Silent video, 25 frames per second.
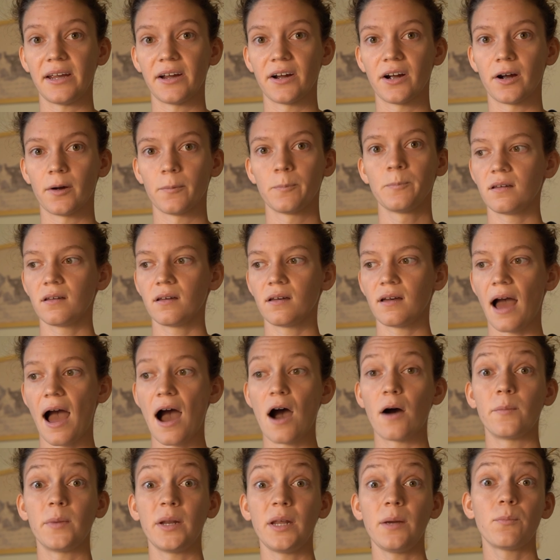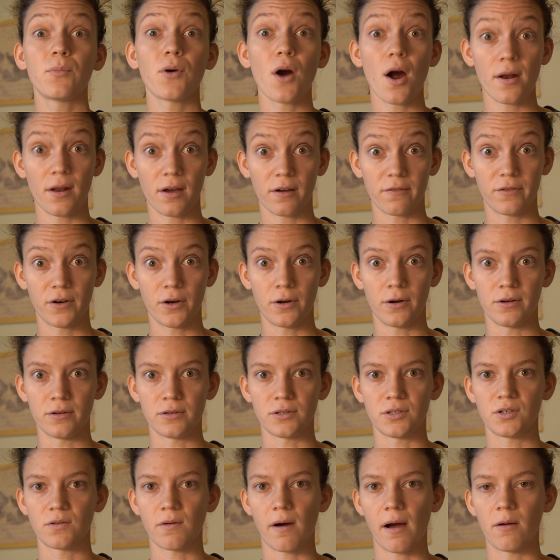here. How many product
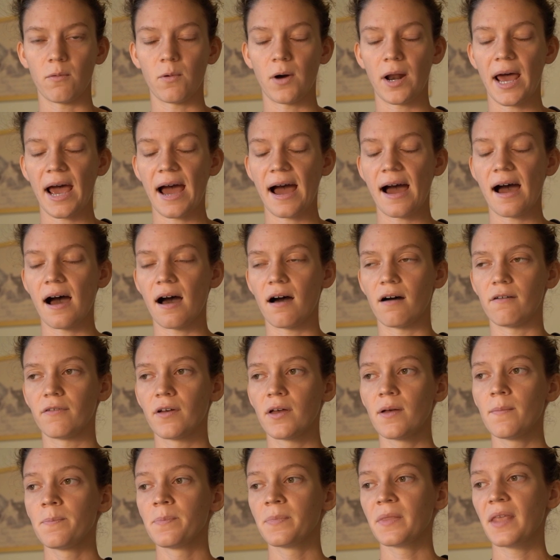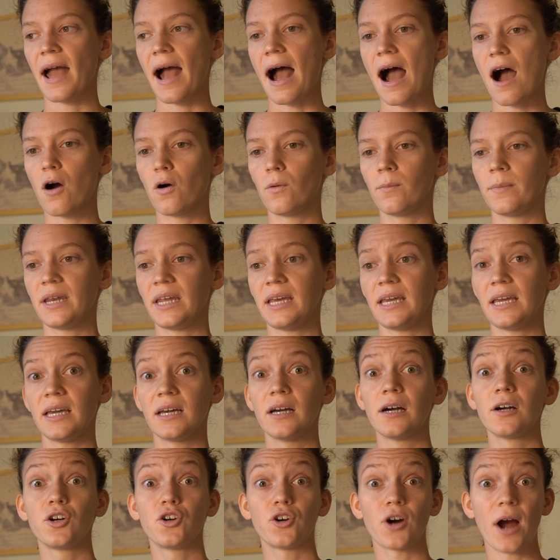photos do I want to have? How many
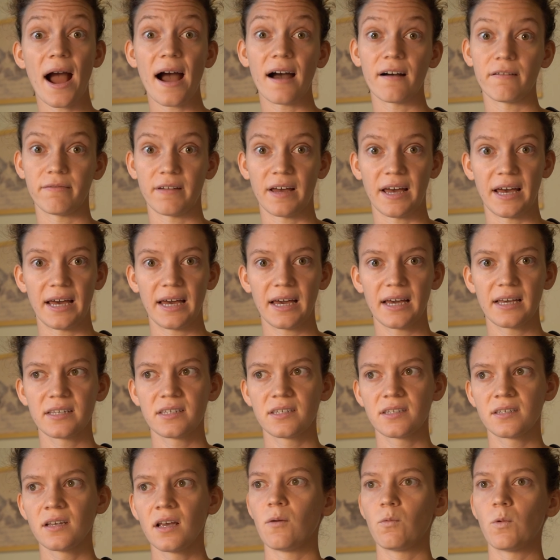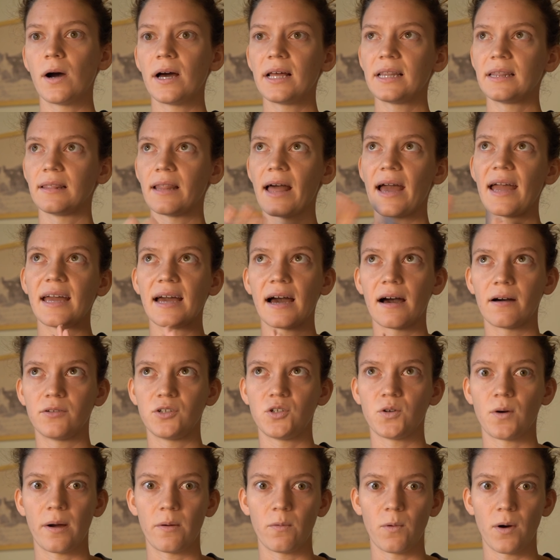graphics? What layout
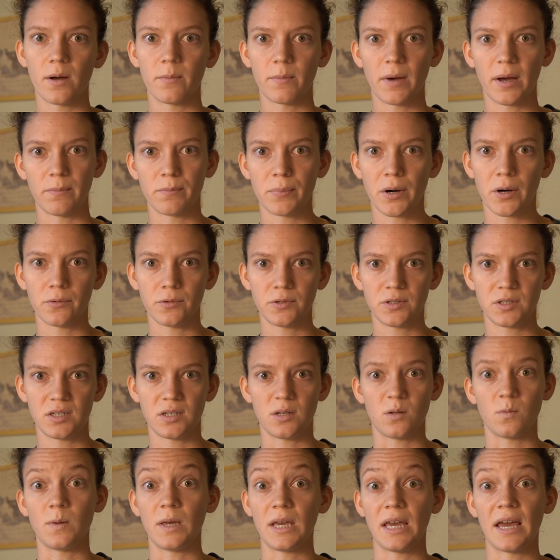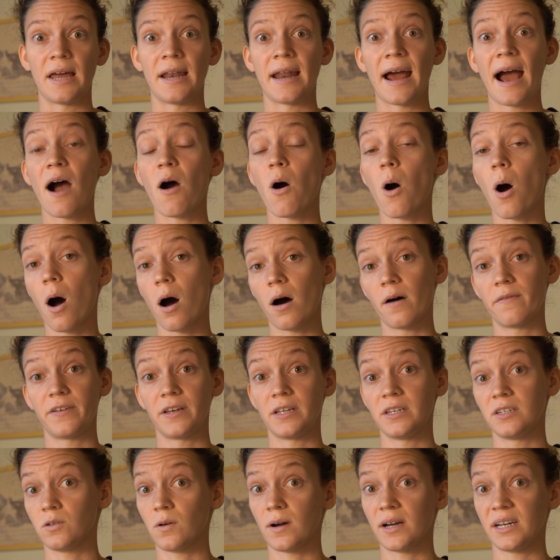do I want my posts to be in? How
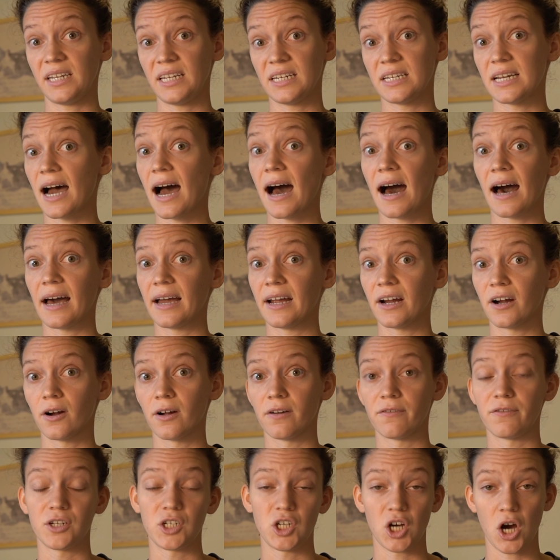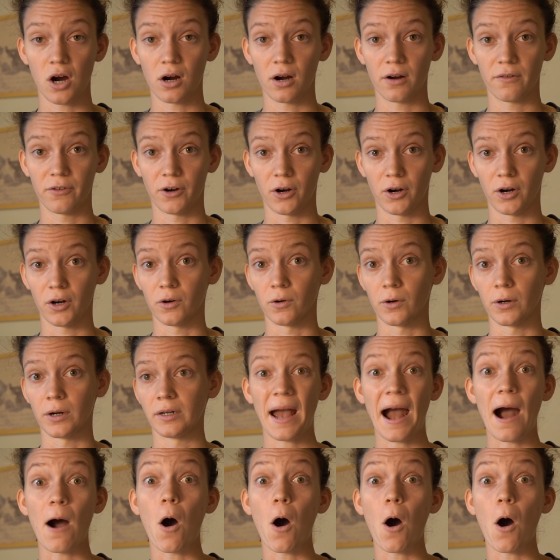often do I need to hire a photographer, or how